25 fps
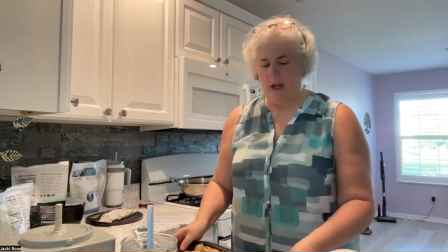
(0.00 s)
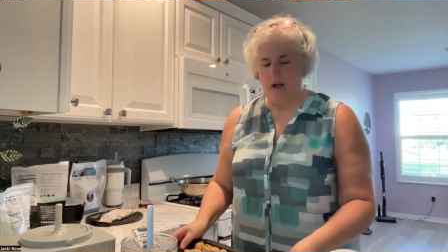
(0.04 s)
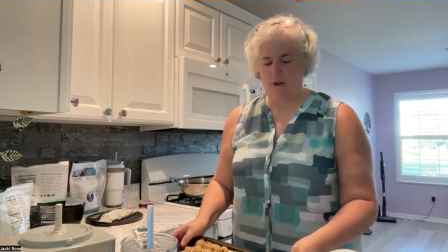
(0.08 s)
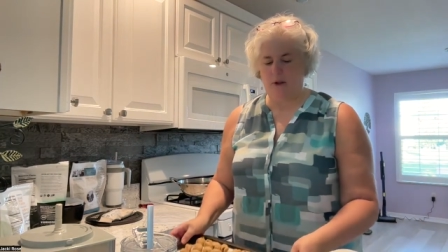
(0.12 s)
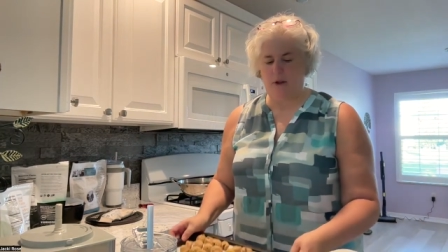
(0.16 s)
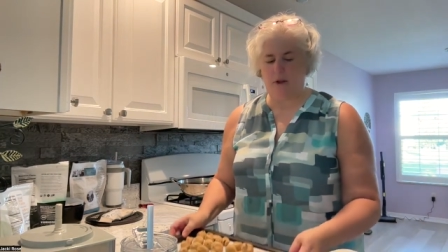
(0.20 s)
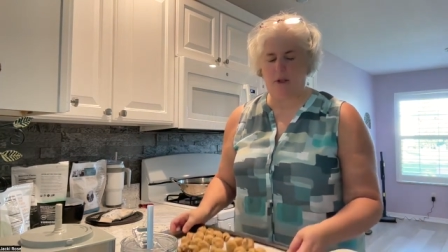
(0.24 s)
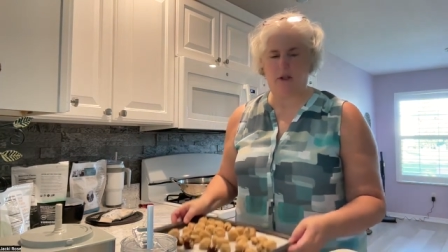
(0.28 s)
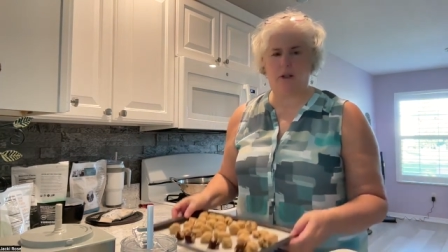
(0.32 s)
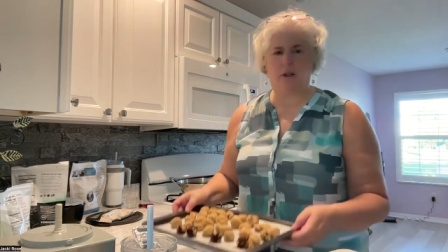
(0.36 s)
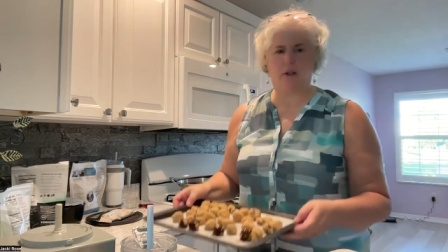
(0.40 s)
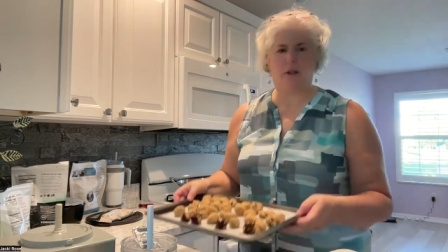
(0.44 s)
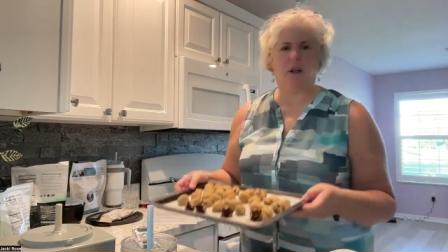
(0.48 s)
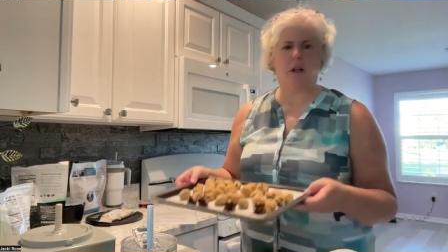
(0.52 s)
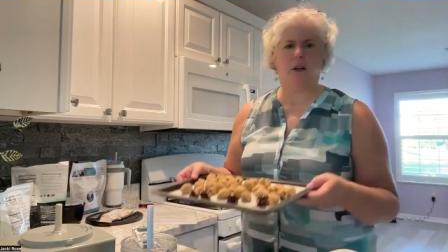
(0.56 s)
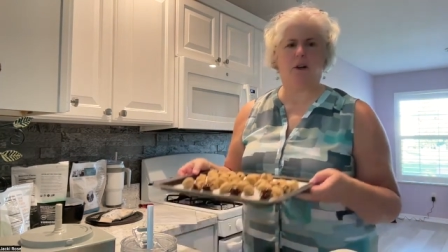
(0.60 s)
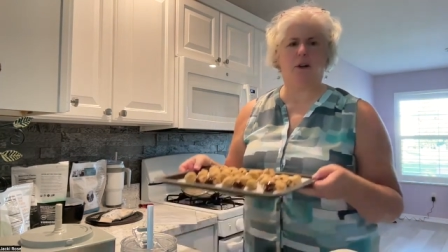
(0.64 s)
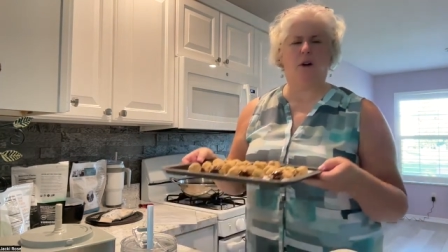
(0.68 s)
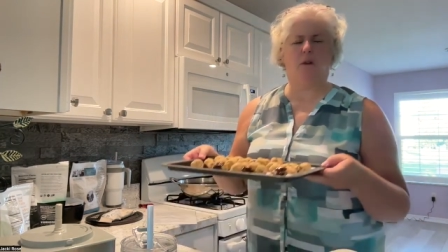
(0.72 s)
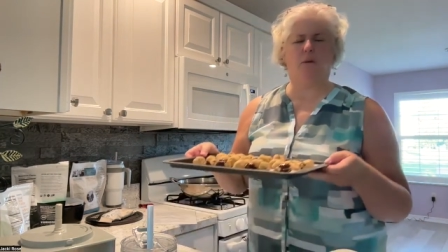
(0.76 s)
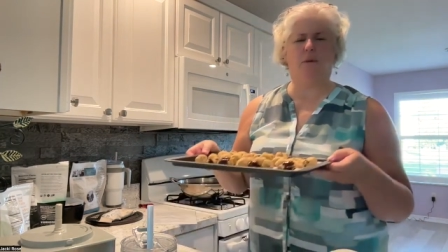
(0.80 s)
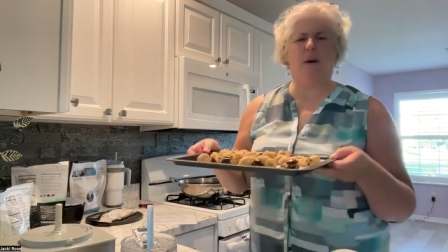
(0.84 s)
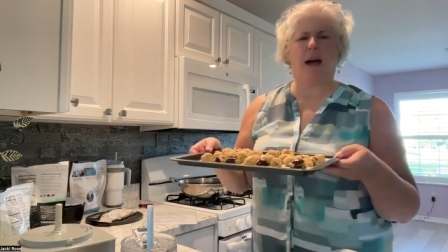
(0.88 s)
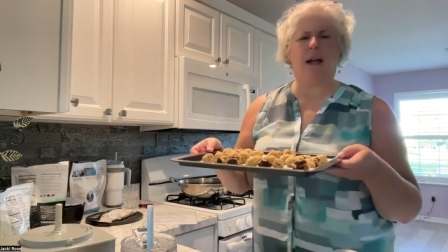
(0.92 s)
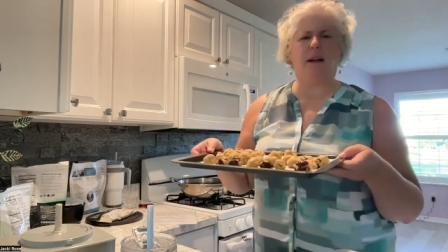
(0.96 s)
So this is going to
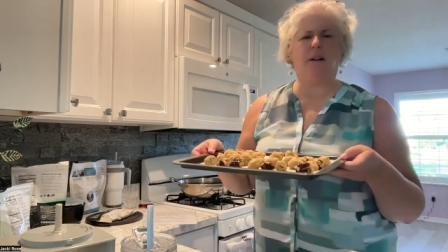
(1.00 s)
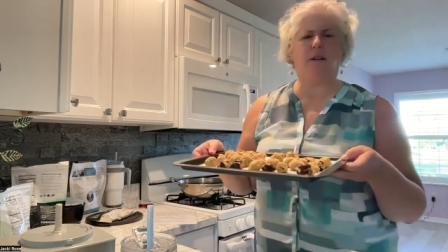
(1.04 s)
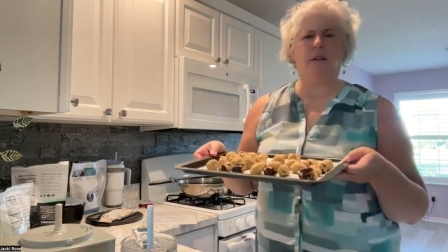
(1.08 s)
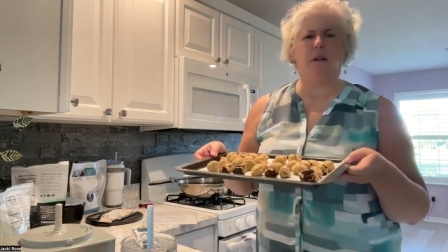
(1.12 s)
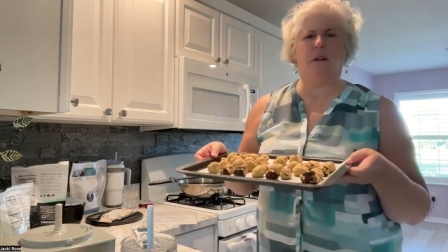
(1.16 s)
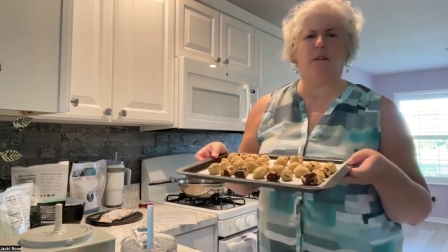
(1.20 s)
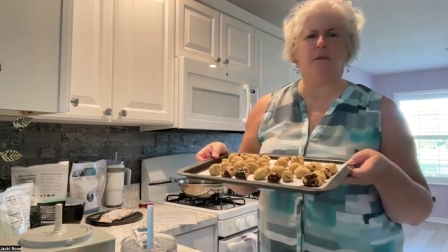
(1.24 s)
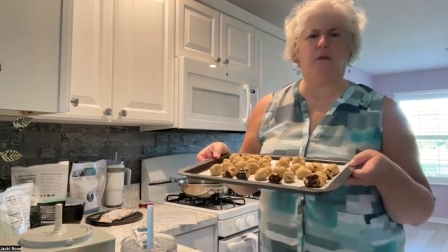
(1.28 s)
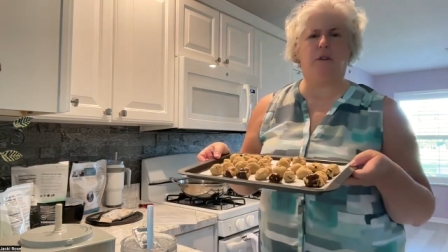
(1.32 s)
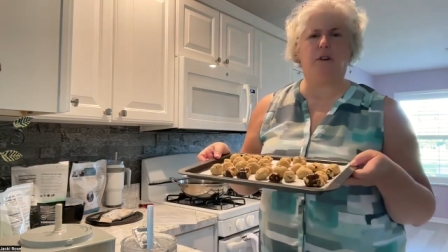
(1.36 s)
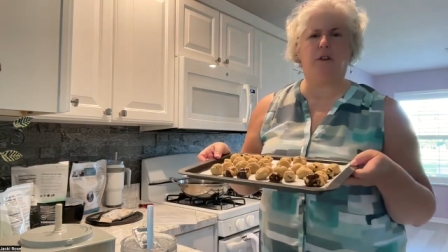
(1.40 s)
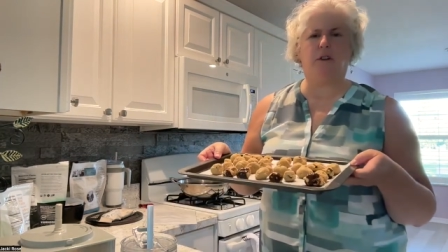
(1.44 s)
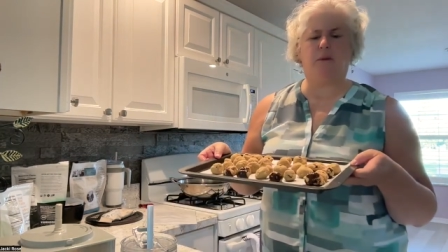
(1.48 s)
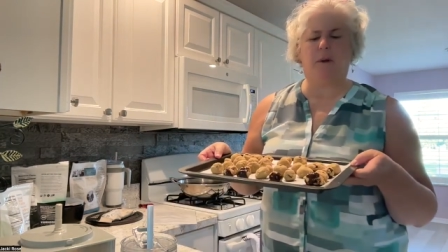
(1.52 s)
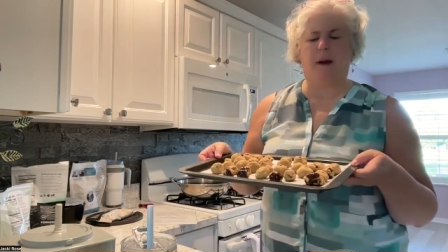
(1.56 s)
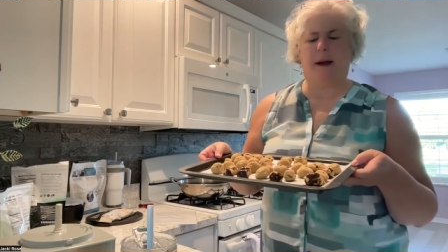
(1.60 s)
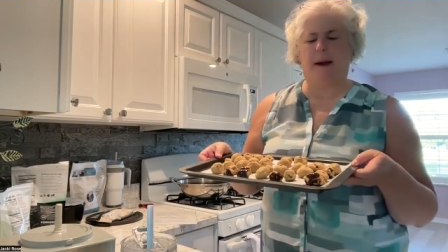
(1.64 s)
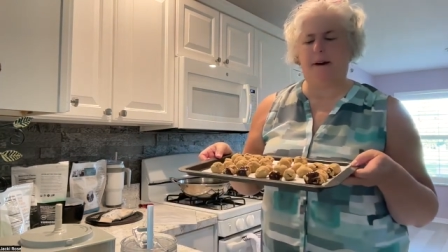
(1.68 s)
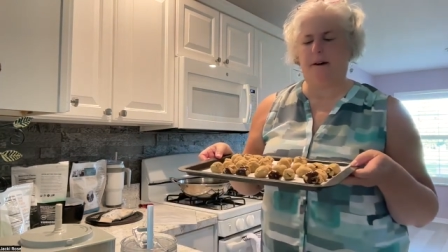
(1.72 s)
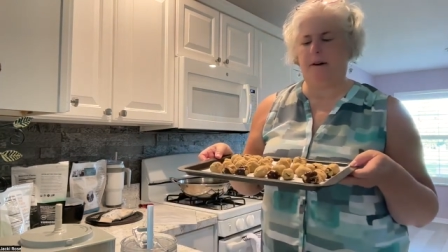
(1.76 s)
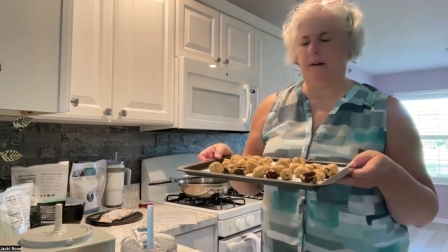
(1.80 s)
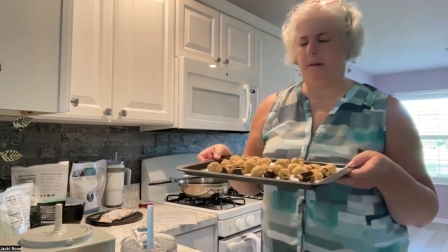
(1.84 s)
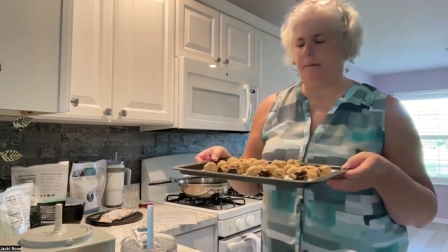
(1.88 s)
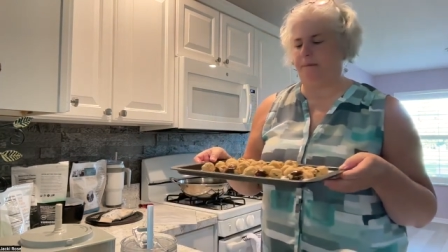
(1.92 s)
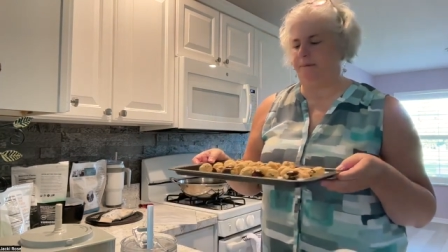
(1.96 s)
go right into the
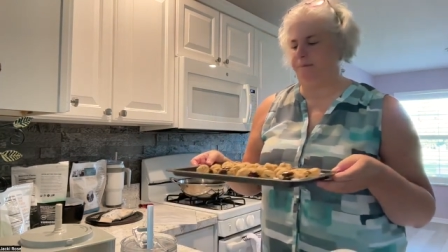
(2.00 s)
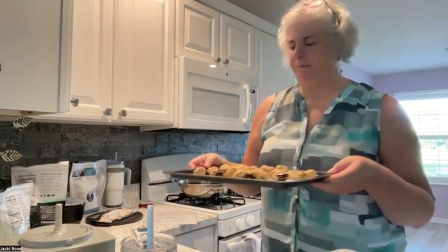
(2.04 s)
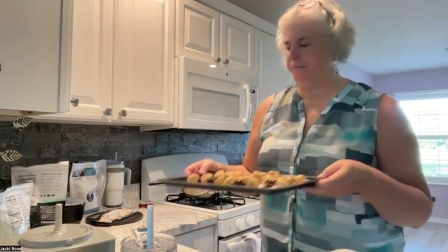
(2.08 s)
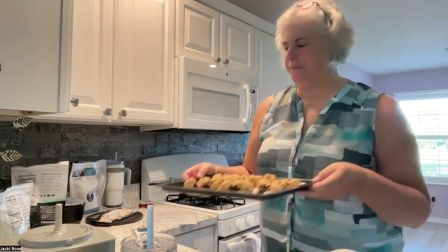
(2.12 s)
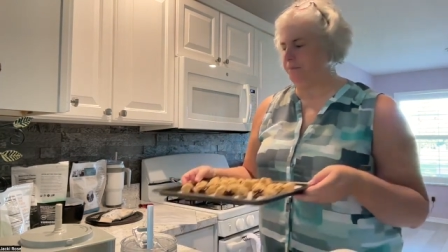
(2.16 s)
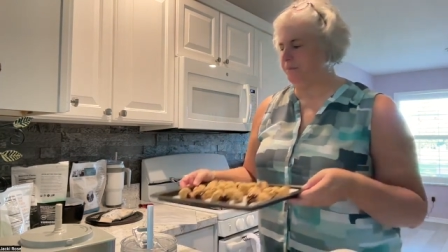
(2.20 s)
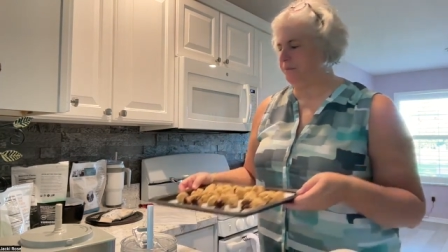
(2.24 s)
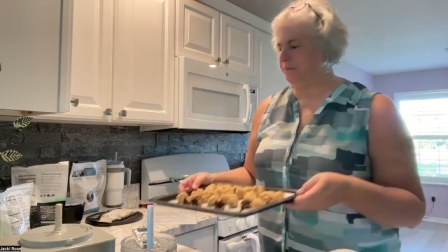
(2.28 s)
refrigerator.